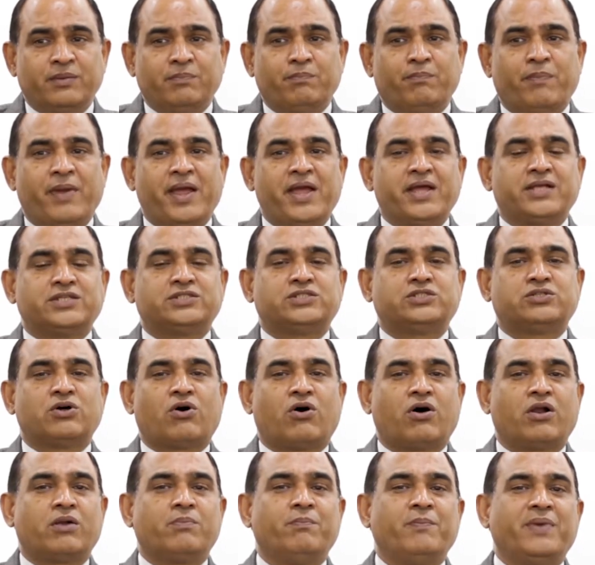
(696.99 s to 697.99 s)
based
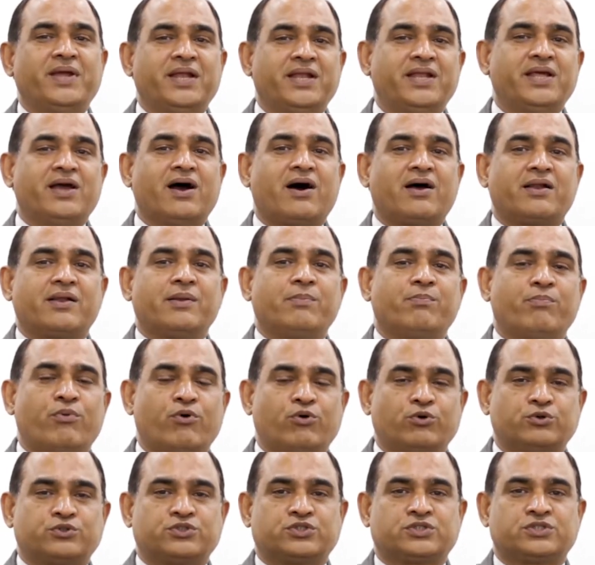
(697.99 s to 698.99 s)
on media
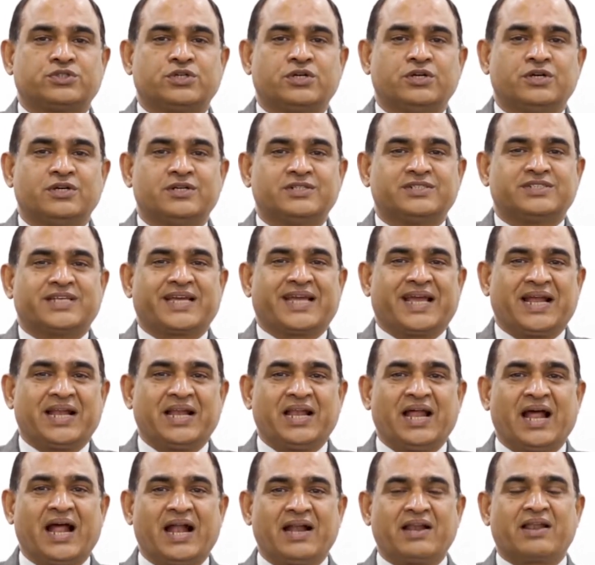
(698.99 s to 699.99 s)
reports,
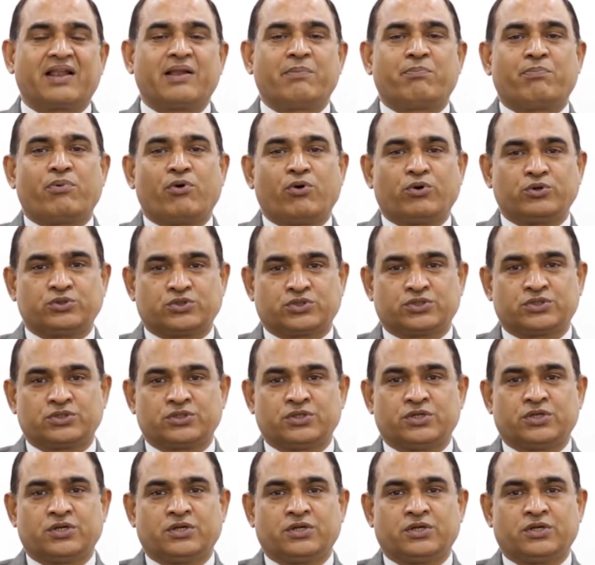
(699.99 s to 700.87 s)
second-hand reports,